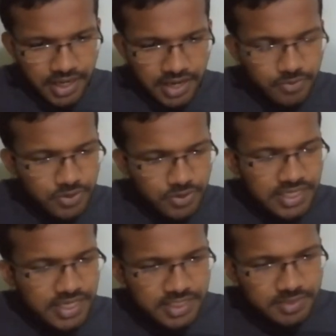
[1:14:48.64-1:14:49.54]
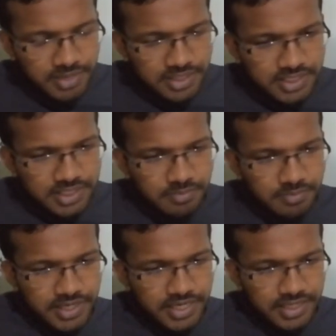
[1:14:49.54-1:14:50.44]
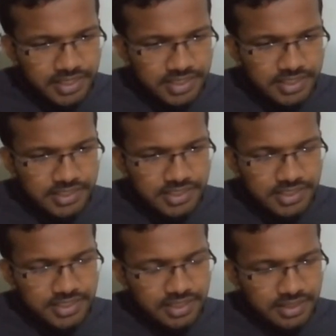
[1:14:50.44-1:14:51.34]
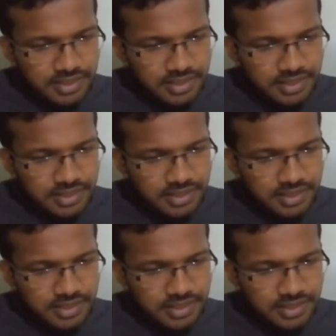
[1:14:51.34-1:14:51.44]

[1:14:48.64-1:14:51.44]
I wouldn't say it's complicated. It's just